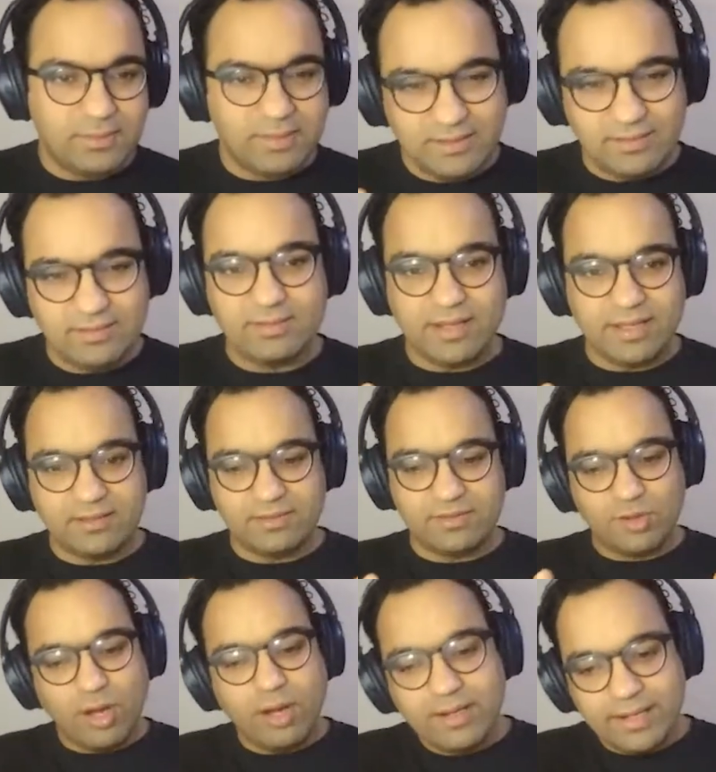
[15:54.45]
but this is like
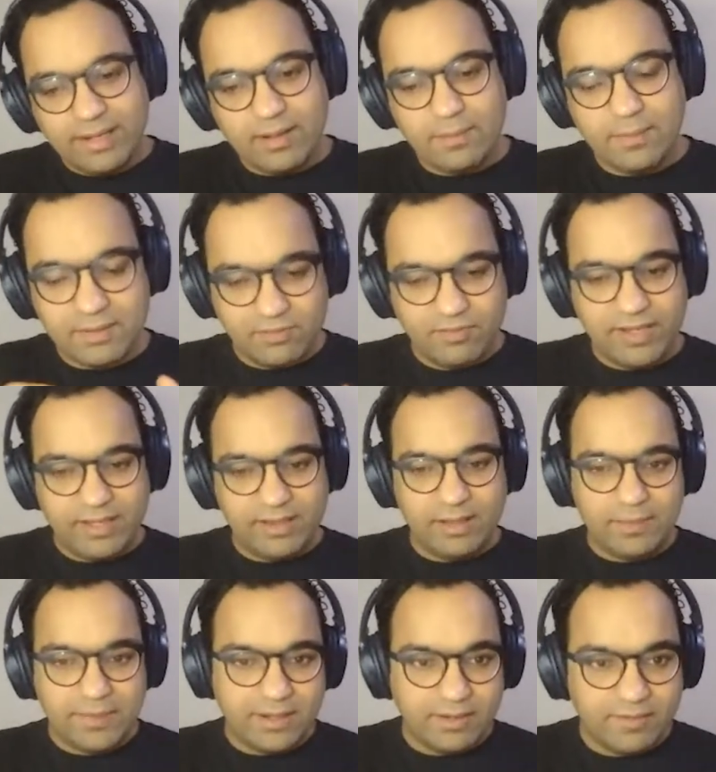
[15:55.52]
strong data, but very
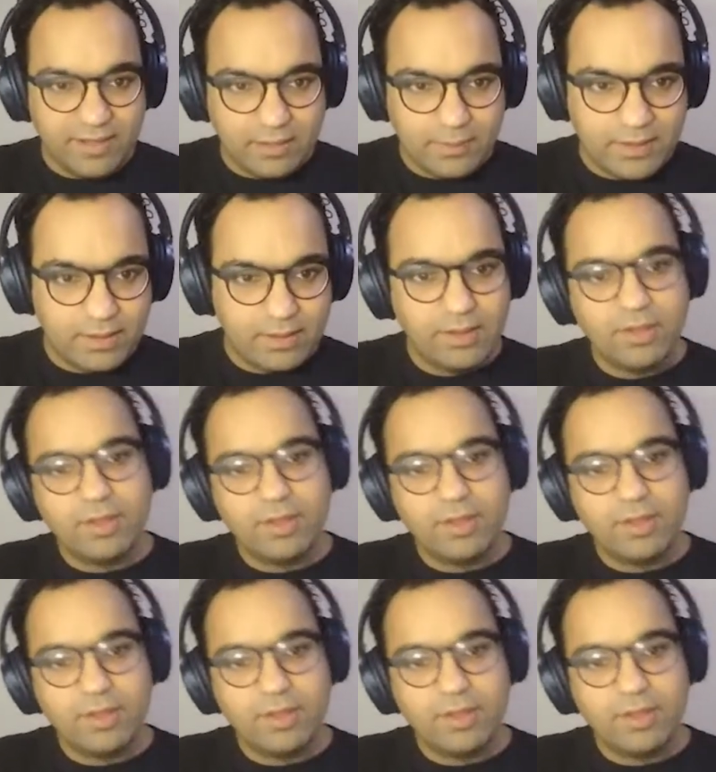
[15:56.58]
limited available.